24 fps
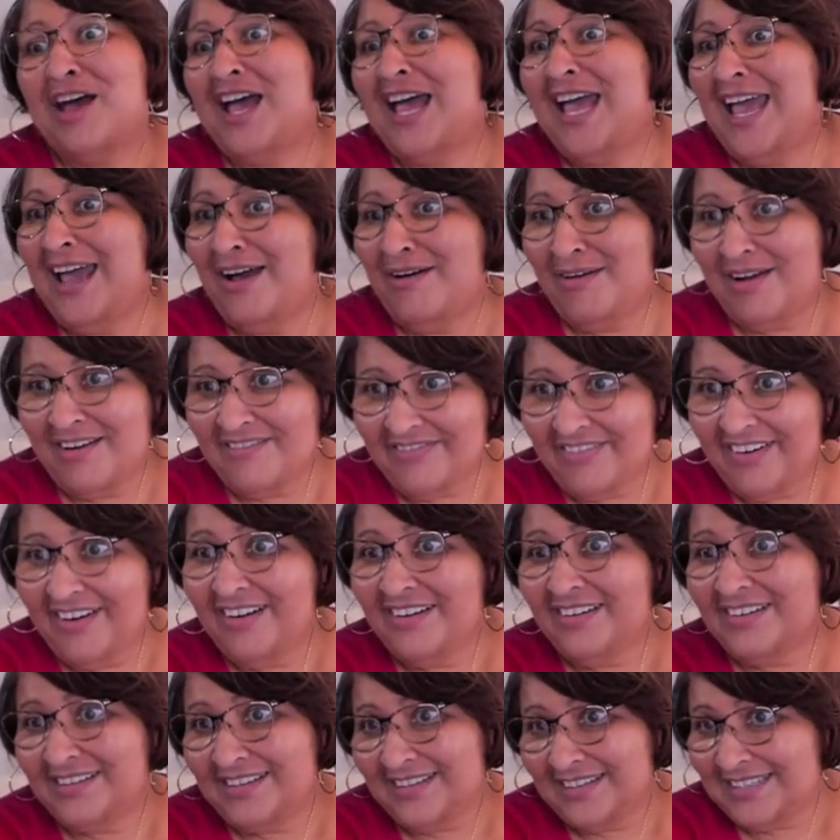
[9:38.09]

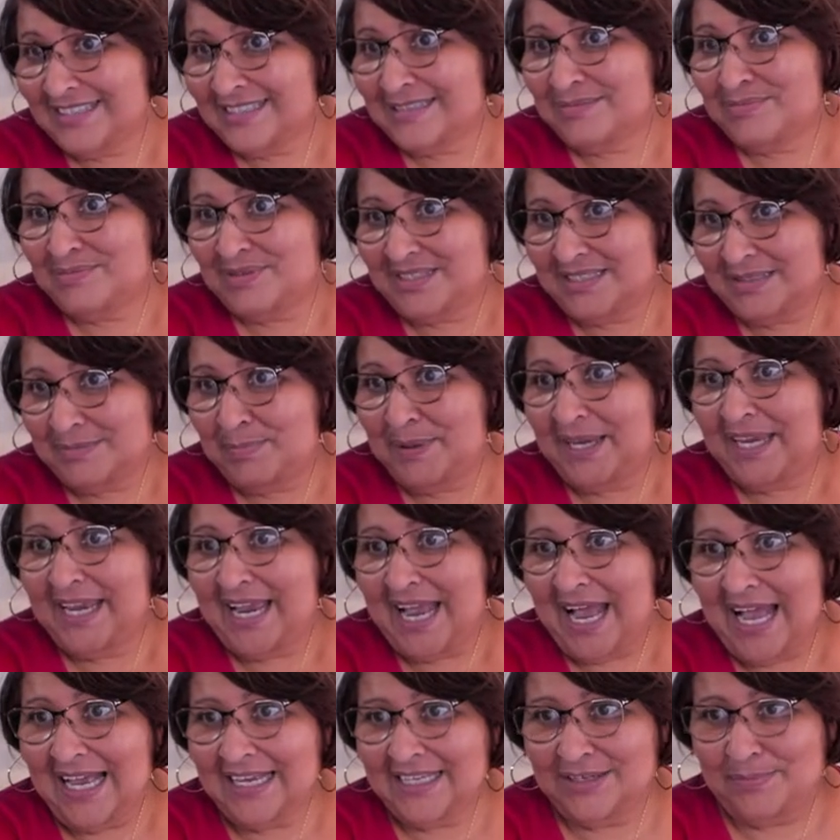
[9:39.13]
However, this is
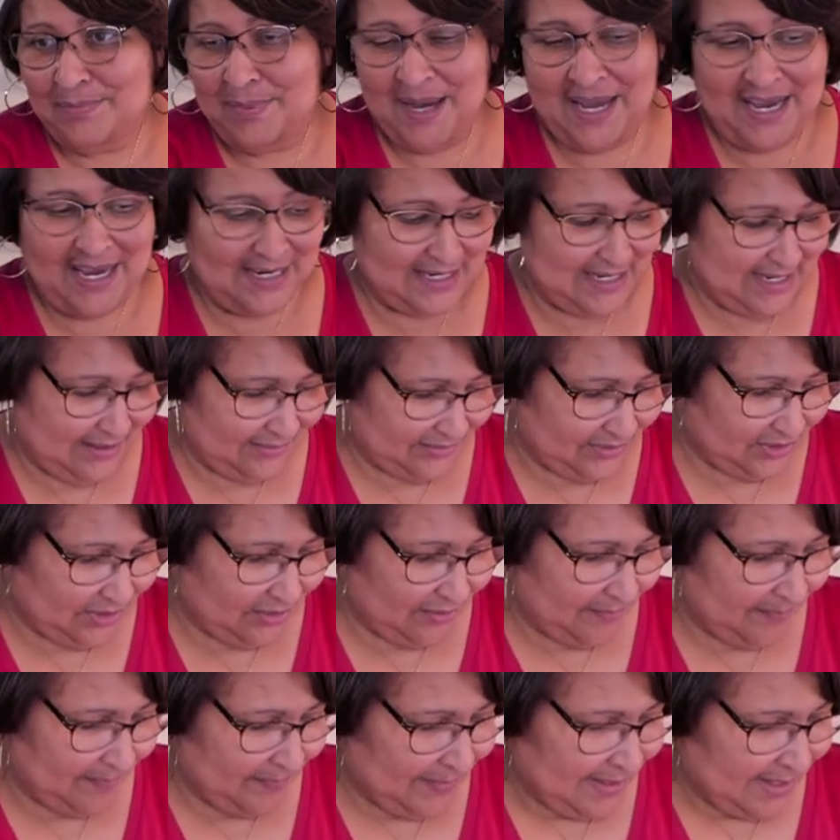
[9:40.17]
being occupied now.
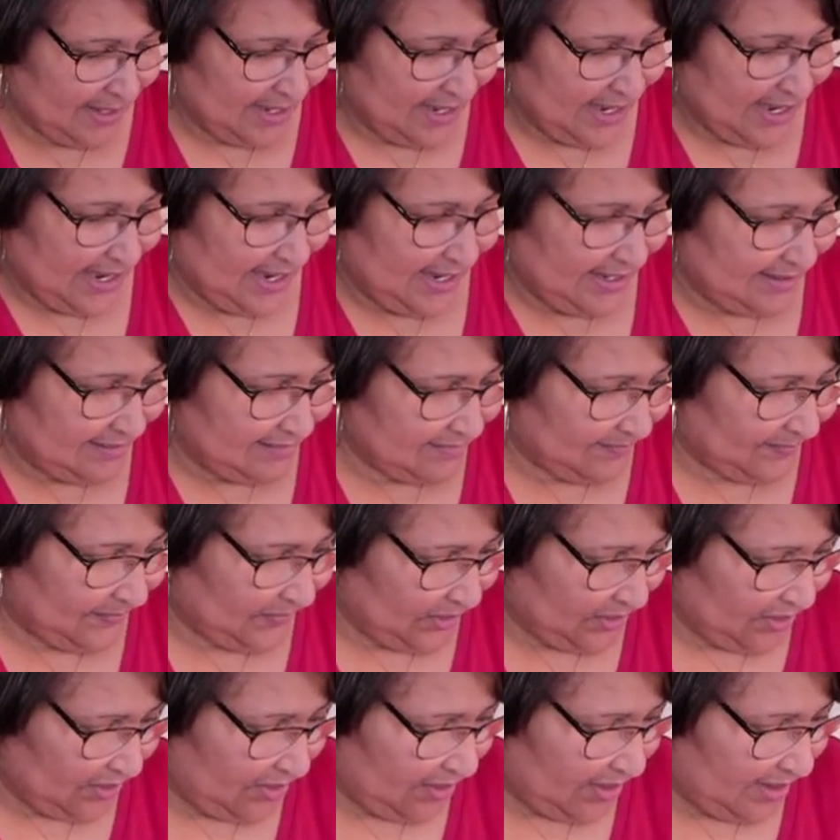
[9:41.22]
So, and
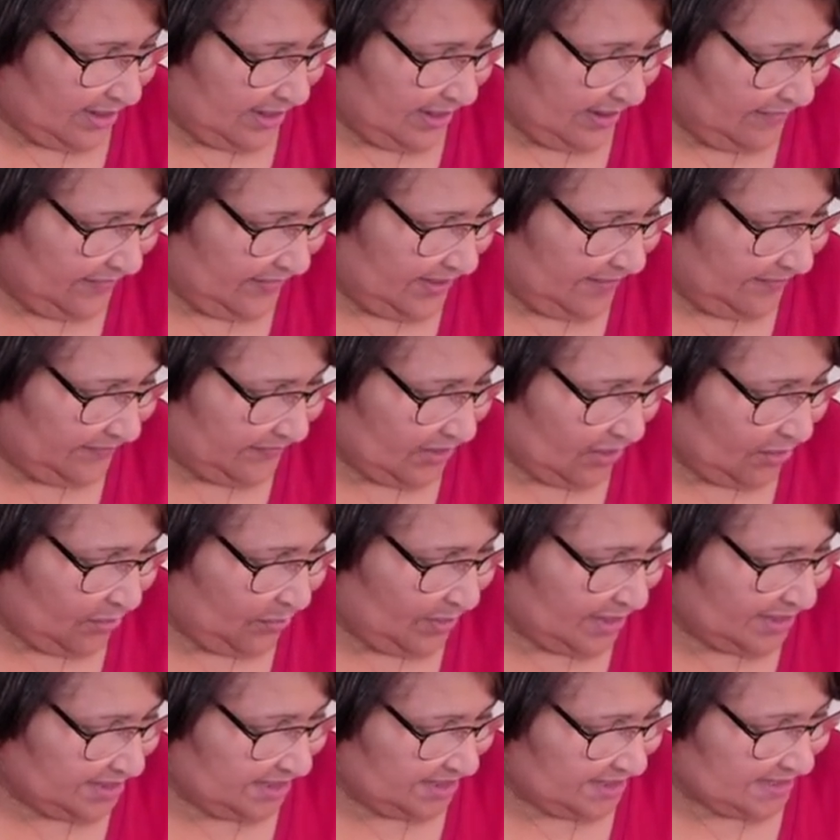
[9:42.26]
you know, even if there
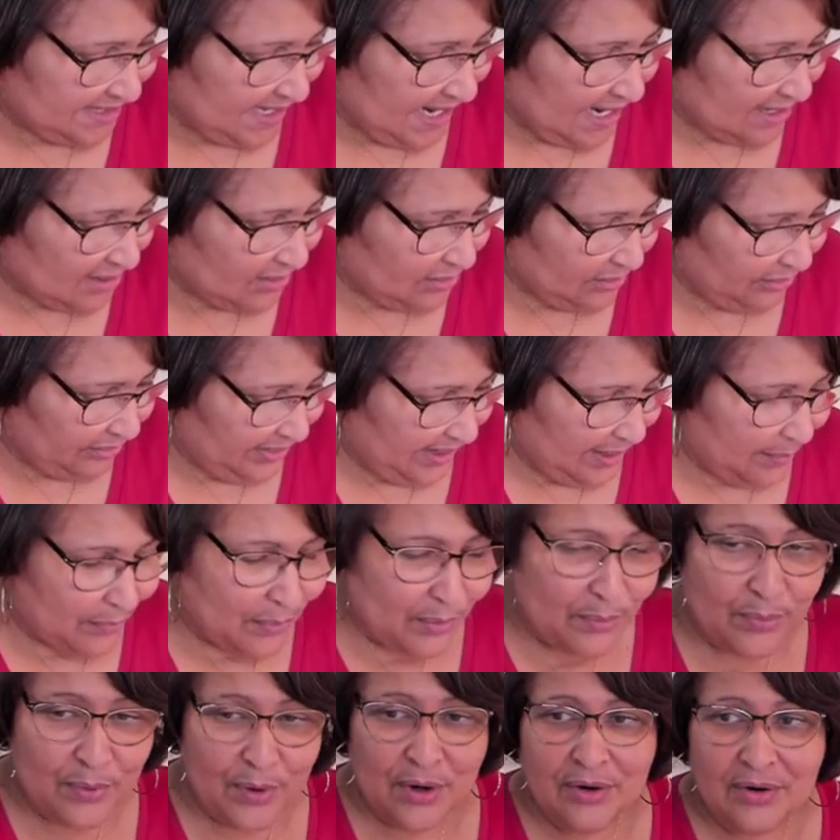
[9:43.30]
was a dongle that
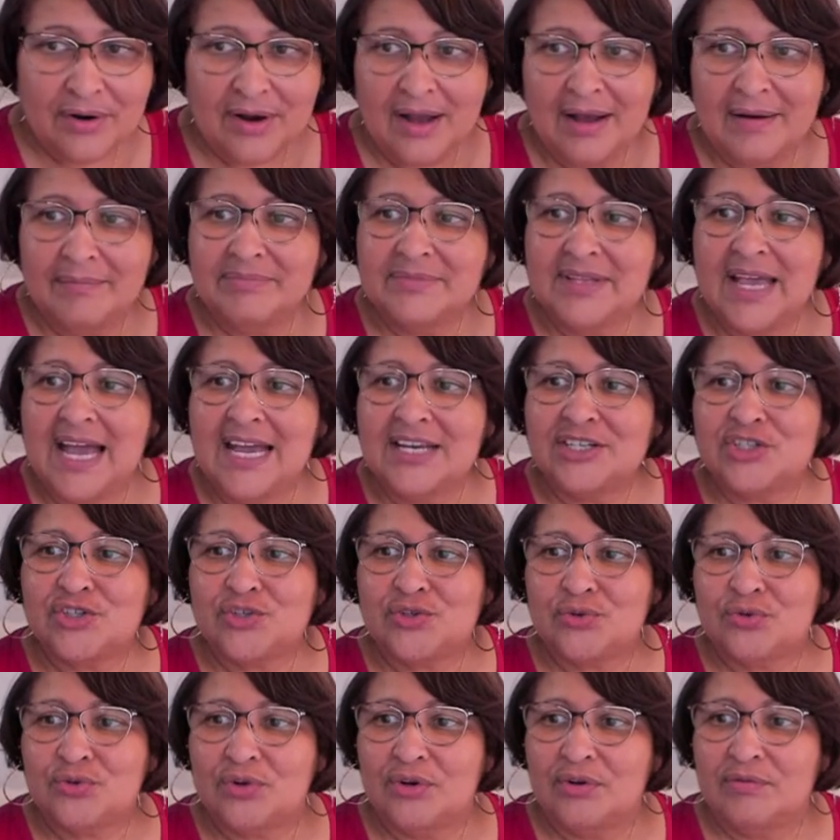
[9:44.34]
would work, I'm not
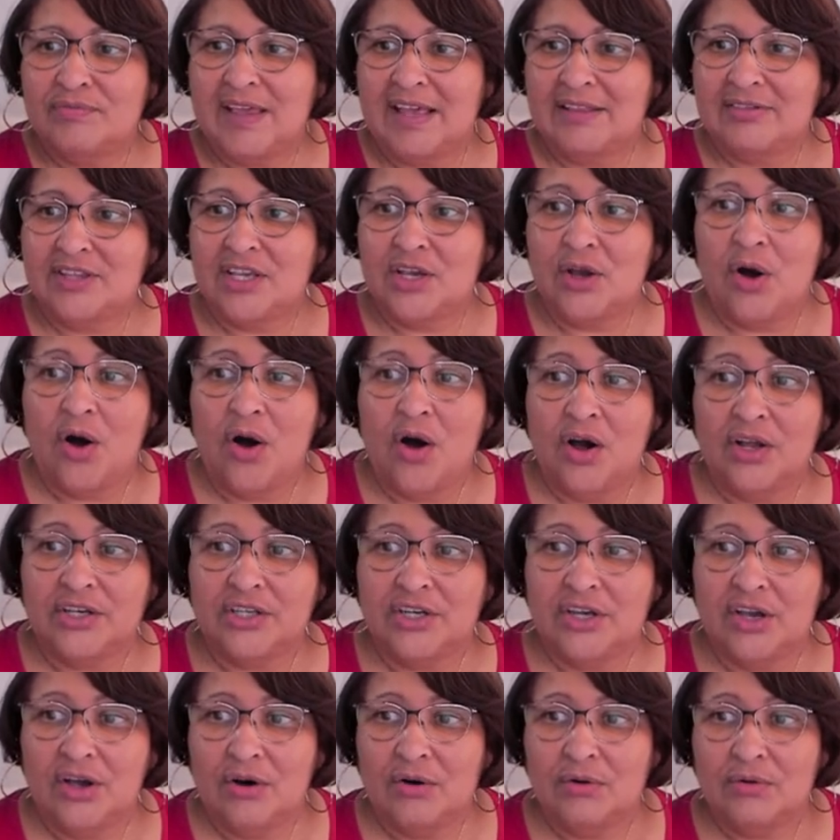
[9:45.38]
sure that the
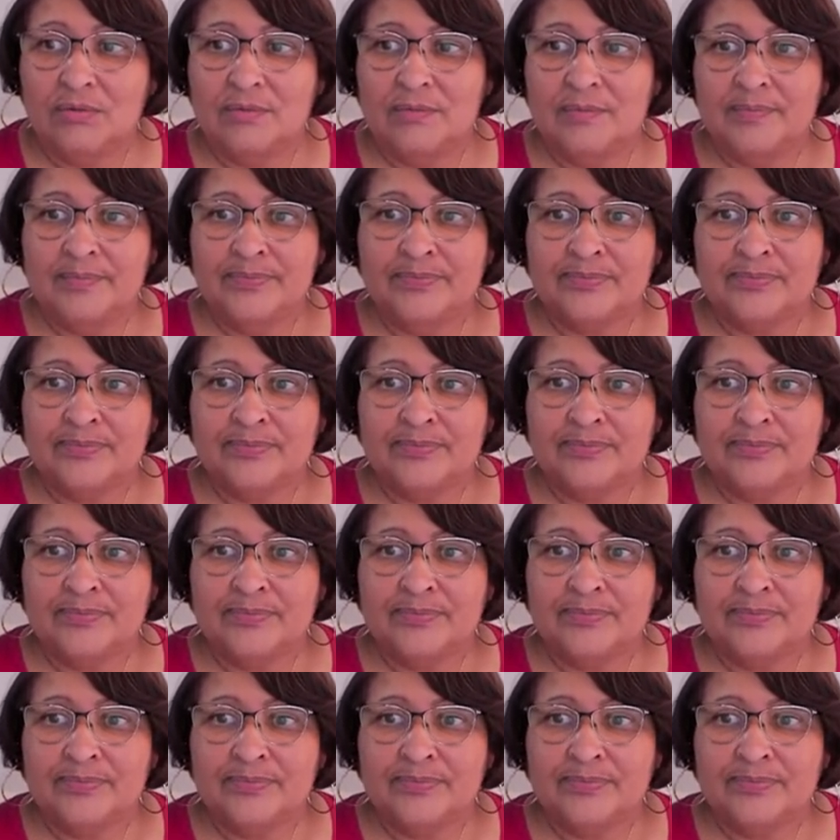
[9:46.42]
audio